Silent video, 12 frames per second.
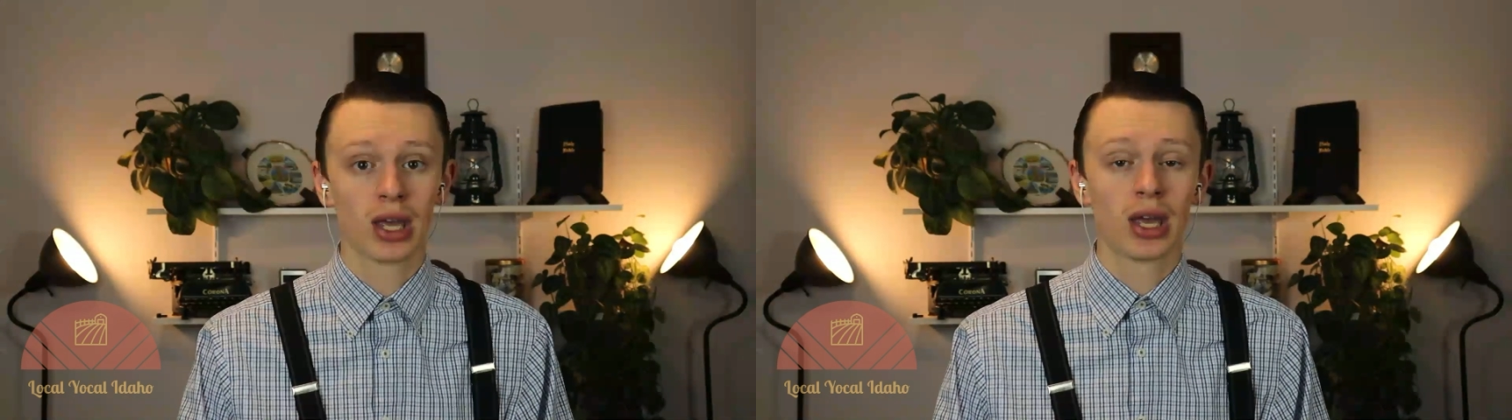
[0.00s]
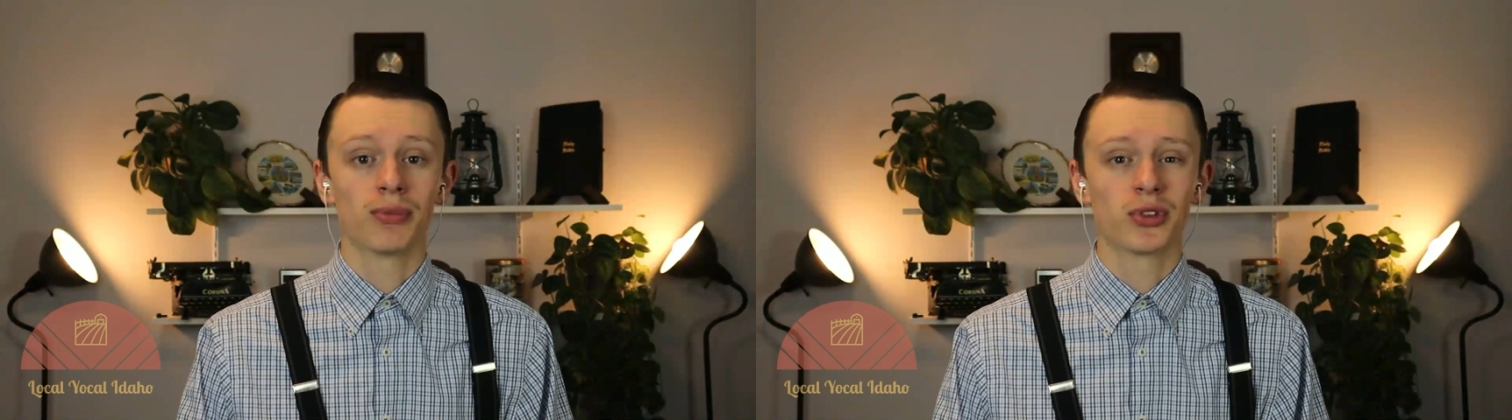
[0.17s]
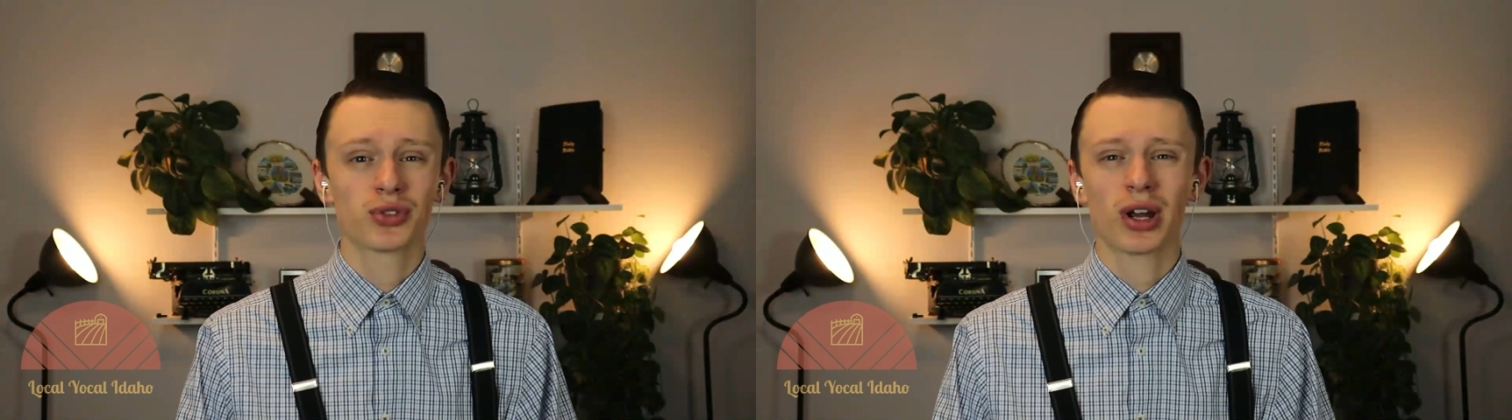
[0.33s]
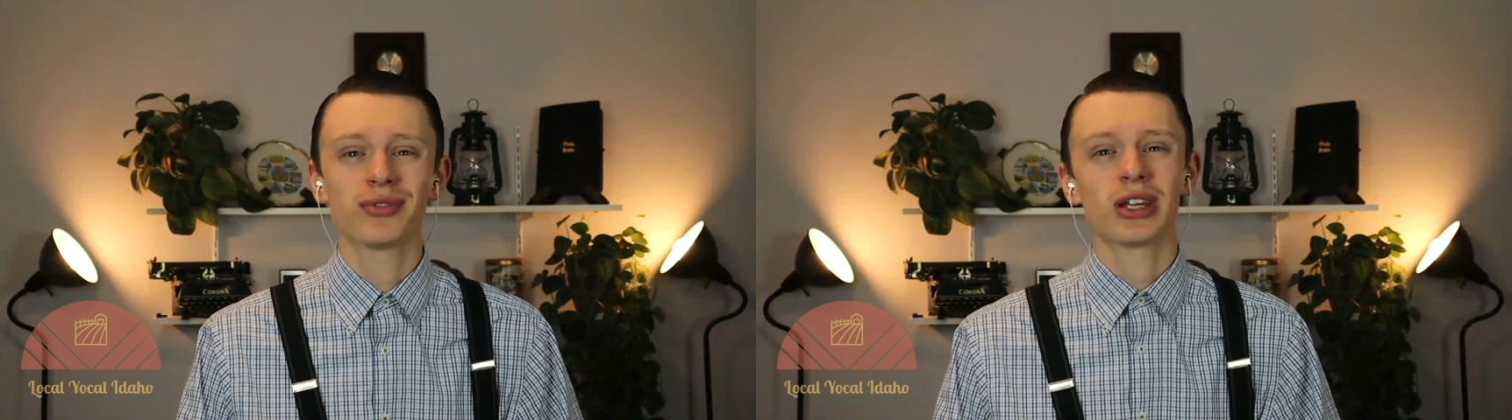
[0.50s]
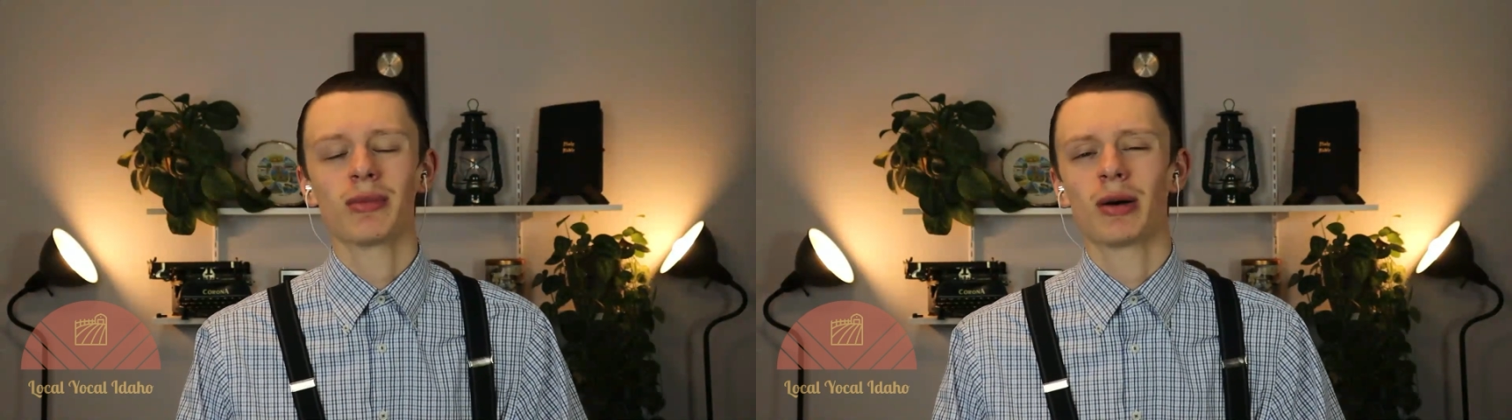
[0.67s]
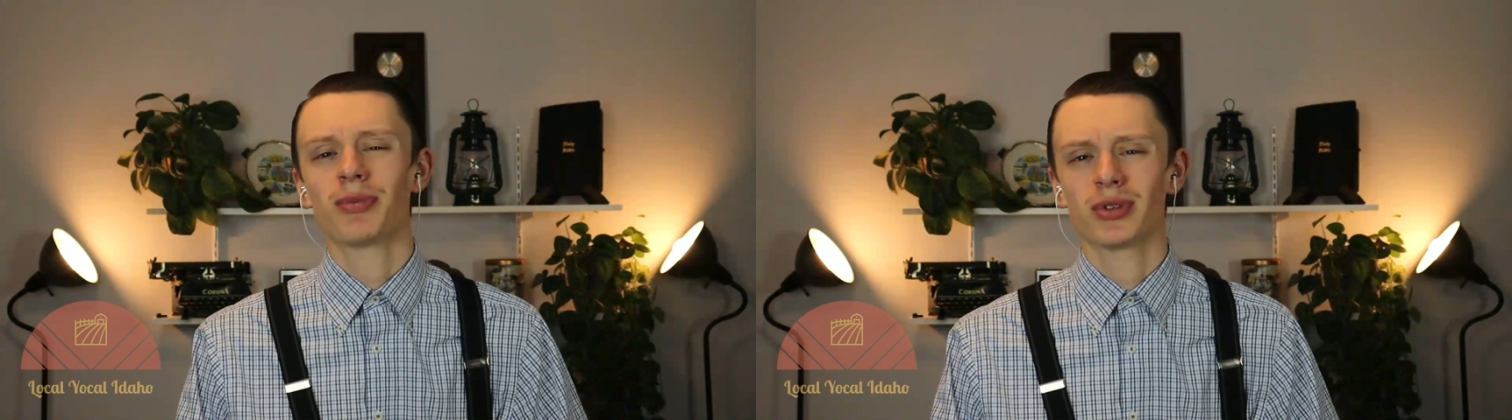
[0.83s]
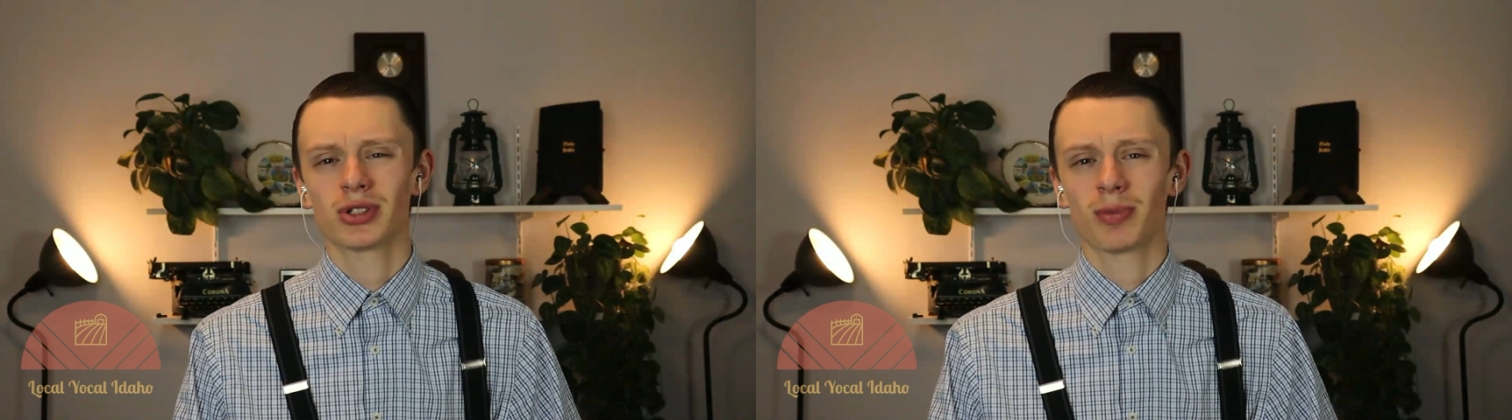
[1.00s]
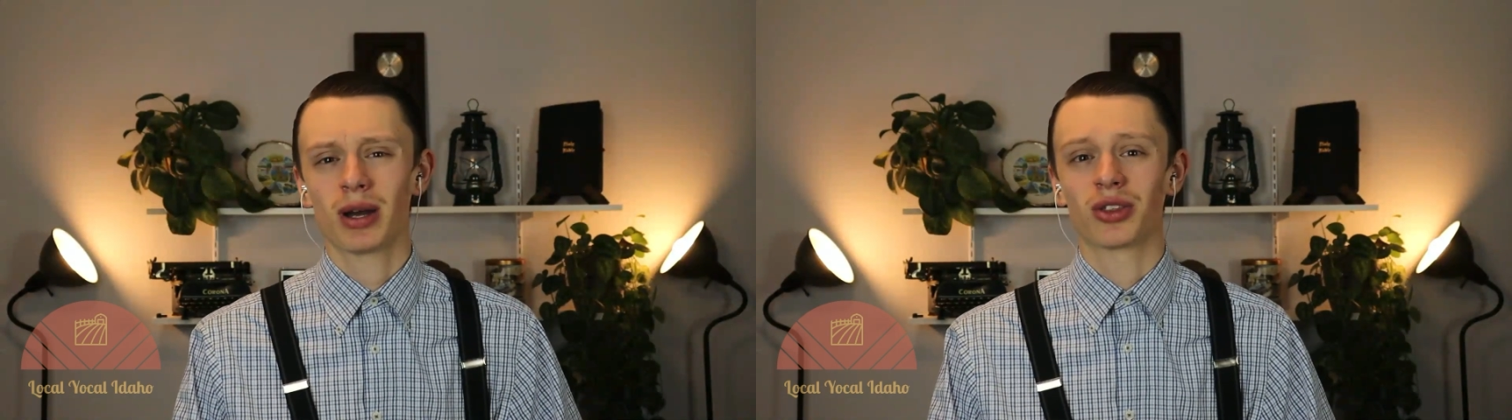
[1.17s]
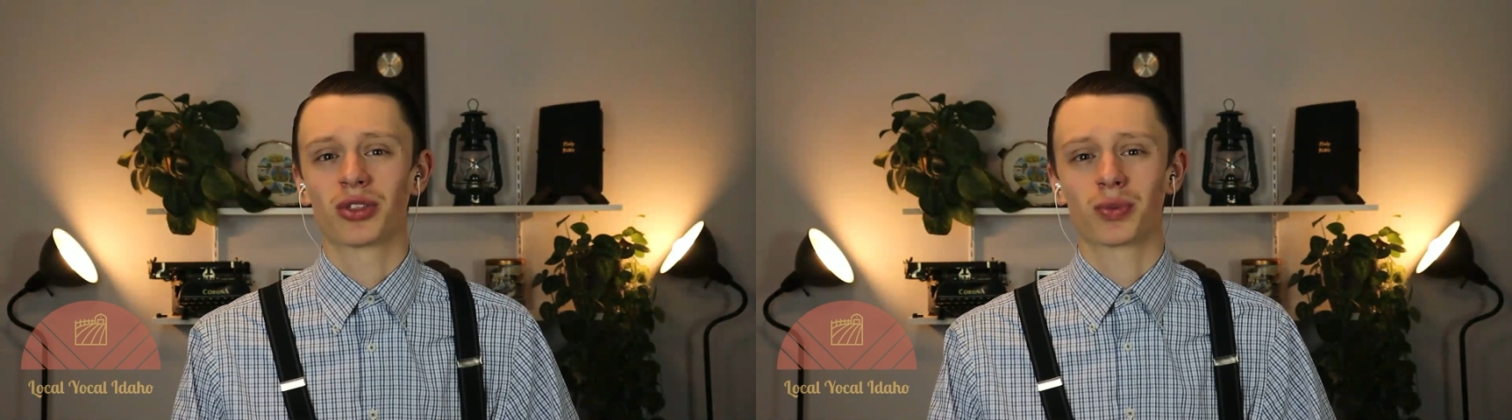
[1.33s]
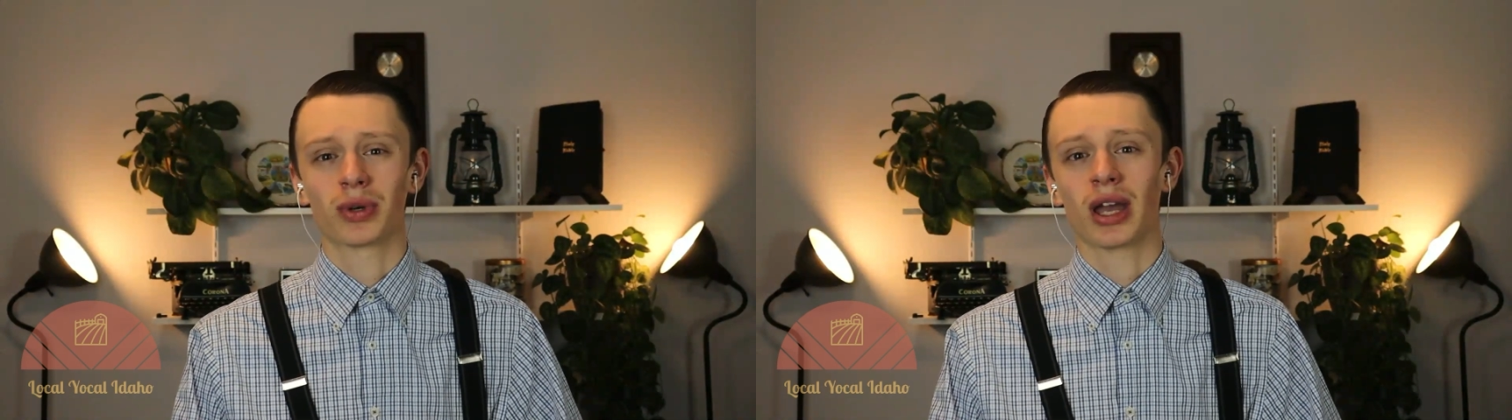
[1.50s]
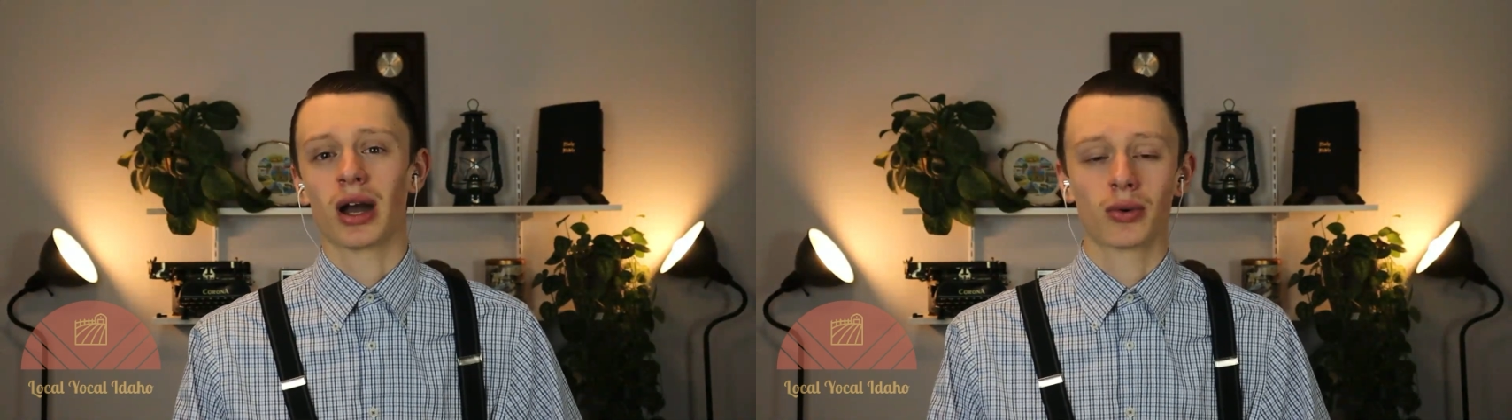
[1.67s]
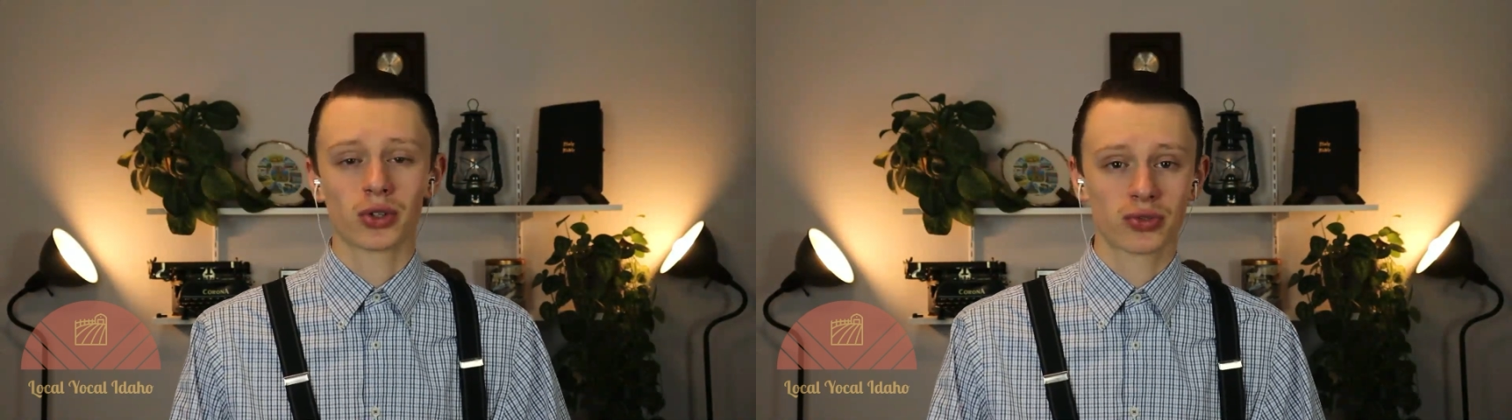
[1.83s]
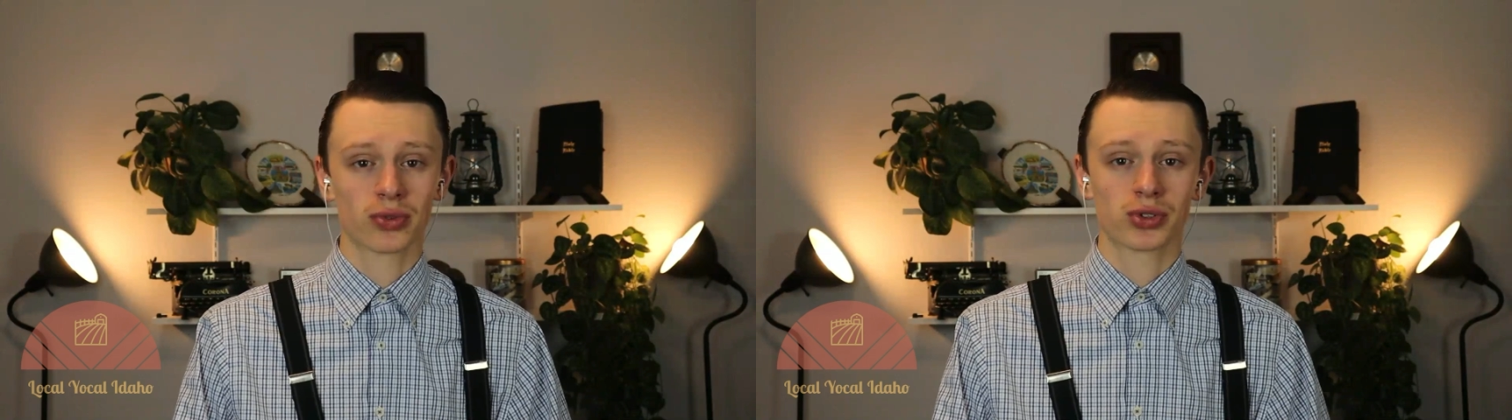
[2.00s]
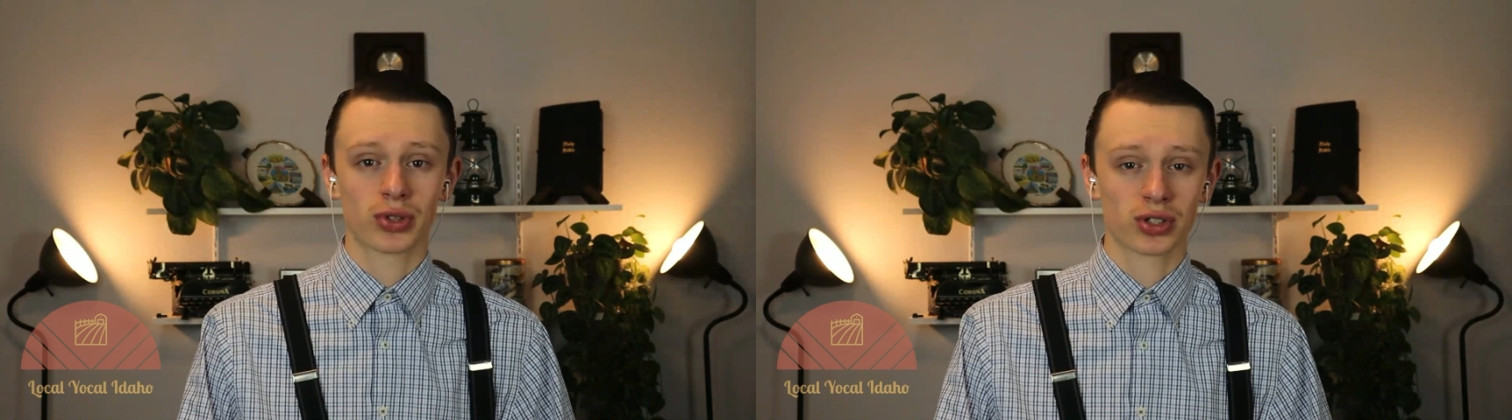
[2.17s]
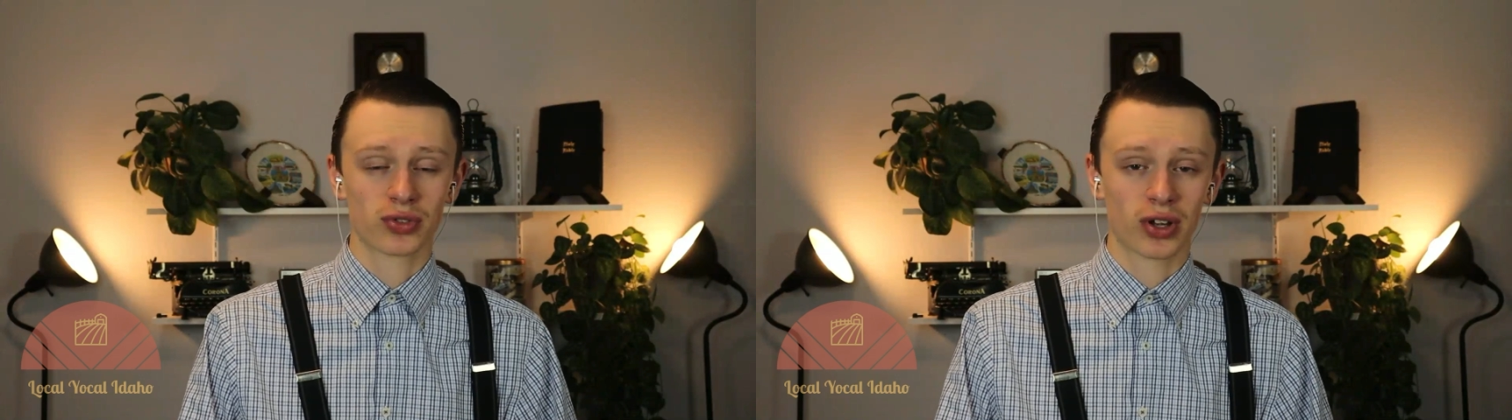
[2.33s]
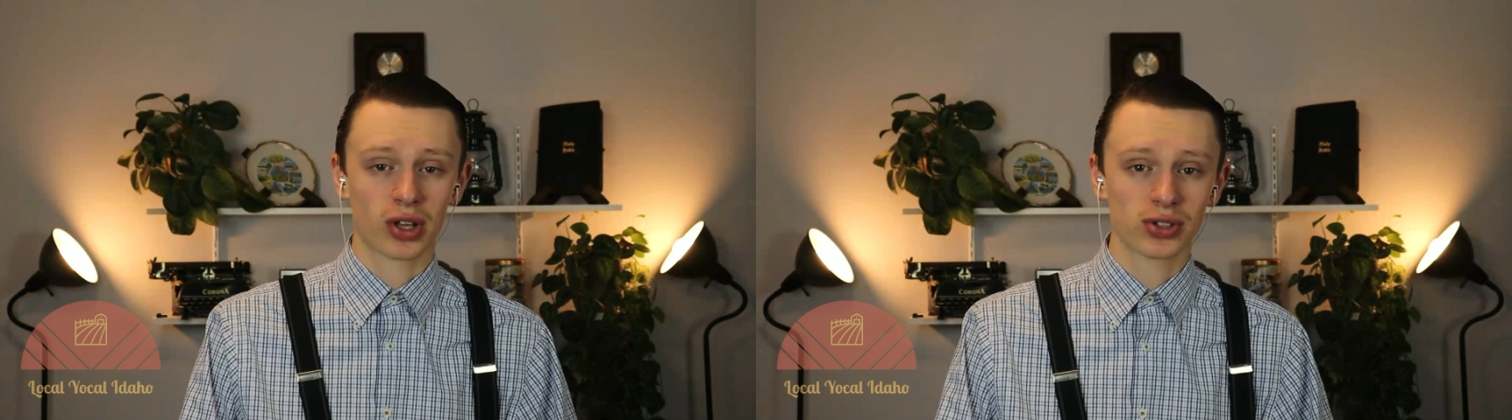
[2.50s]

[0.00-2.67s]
The drive time up there is about 3 hours from the Treasure Valley,